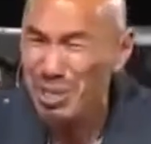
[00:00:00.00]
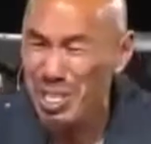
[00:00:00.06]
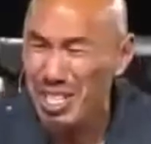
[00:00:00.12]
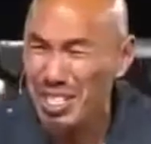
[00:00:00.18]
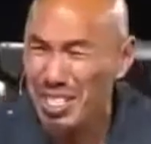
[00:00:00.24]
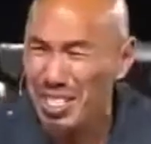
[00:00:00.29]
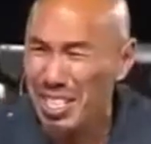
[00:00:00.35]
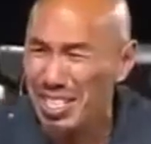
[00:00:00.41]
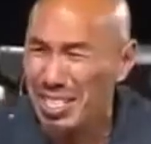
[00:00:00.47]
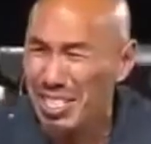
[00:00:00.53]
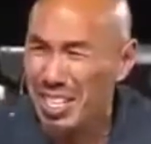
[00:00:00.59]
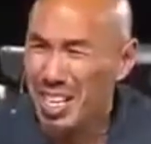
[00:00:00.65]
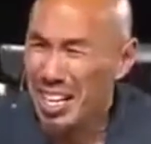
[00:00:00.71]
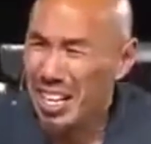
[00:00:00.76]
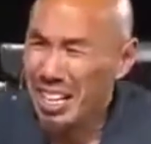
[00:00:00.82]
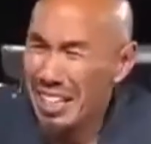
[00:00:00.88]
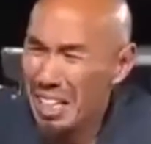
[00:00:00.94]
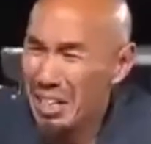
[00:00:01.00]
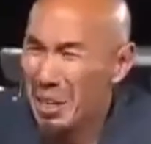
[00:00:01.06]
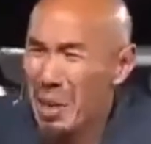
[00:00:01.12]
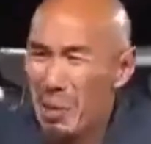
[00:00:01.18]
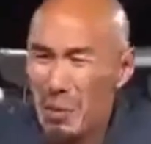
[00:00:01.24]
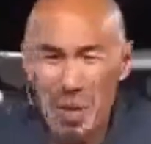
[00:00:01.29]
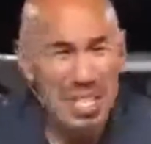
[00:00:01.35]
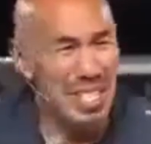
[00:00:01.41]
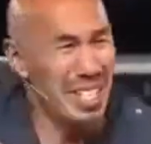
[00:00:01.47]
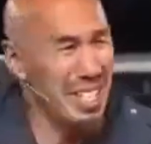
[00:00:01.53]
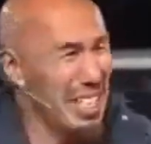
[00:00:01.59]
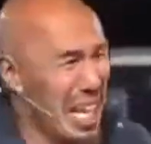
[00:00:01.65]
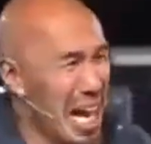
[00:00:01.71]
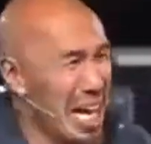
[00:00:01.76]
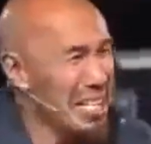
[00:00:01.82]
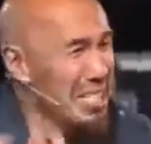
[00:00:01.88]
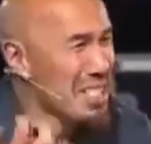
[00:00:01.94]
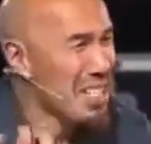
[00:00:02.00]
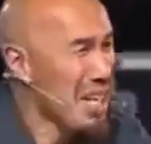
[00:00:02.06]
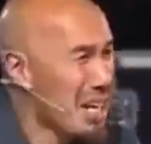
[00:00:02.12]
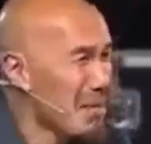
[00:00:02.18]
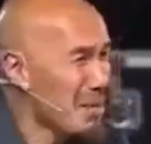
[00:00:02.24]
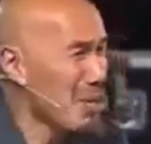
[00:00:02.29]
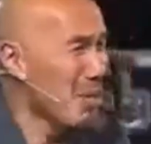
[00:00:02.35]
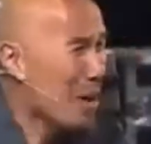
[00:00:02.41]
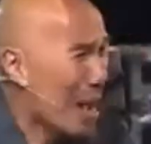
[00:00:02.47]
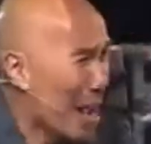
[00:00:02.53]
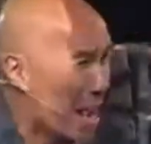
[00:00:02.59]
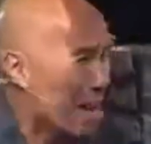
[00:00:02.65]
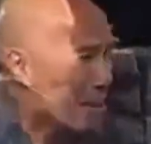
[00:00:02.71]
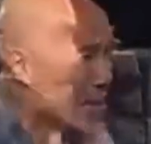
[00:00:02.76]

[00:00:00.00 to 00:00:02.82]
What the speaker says: Jesus. Like, when's the last time you had